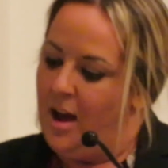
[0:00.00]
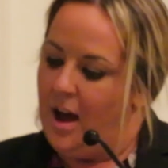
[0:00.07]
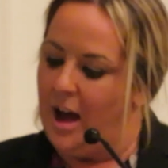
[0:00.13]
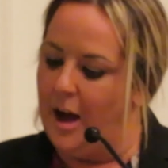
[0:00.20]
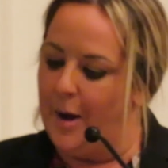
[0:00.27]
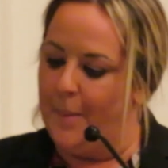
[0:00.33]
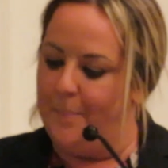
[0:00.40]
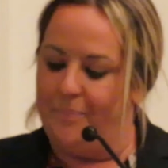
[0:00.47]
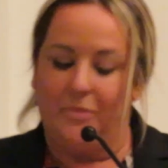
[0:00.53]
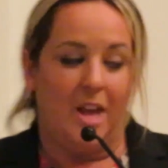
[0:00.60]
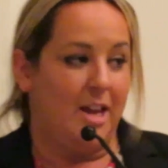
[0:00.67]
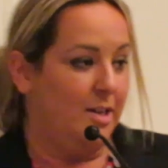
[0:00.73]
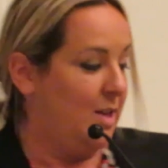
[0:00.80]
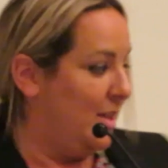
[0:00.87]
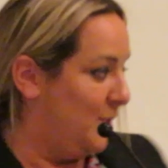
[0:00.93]

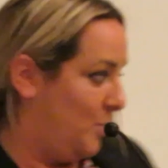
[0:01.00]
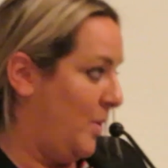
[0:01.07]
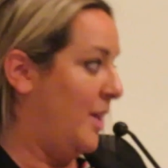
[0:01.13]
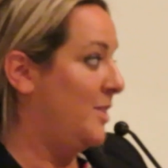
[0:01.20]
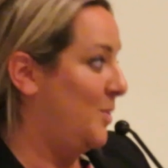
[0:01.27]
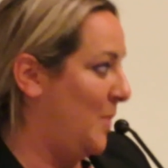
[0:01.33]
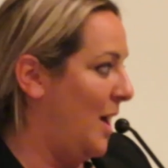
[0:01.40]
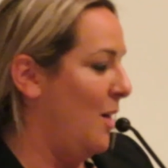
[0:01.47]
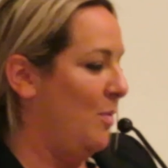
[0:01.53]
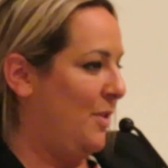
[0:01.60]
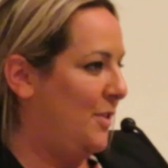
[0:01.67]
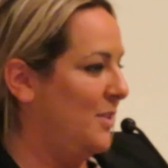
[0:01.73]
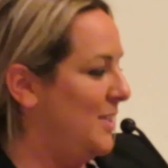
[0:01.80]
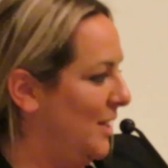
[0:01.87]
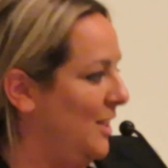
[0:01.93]
and as well
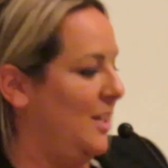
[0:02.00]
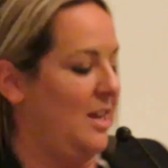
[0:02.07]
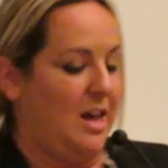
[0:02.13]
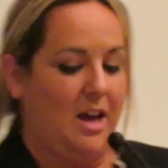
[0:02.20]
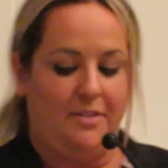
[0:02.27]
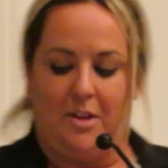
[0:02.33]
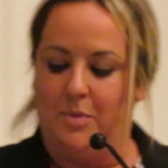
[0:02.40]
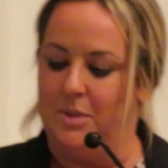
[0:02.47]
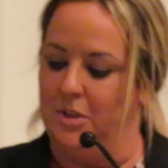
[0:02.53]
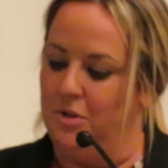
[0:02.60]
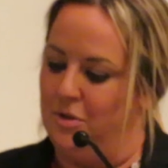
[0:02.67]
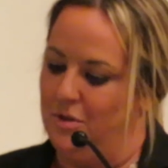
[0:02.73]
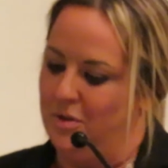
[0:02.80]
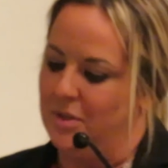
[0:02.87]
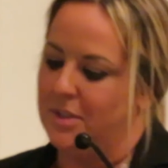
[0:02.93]
with the Dignity Act that was
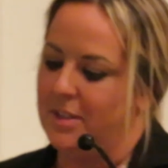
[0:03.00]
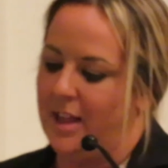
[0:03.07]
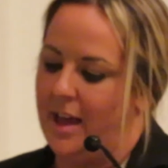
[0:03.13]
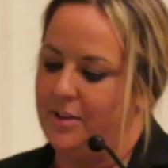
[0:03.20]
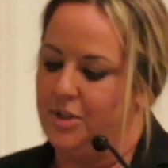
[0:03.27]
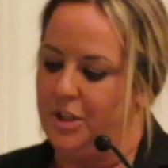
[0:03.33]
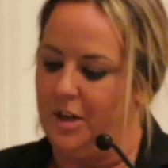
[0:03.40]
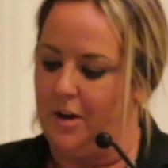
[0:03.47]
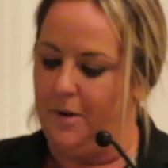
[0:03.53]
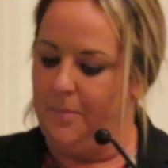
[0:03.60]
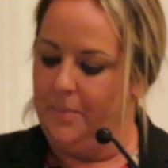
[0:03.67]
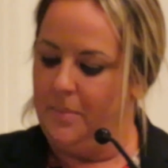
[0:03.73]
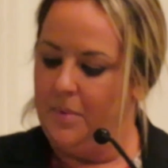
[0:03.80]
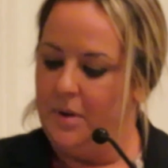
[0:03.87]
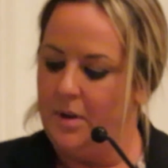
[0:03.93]
introduced last year.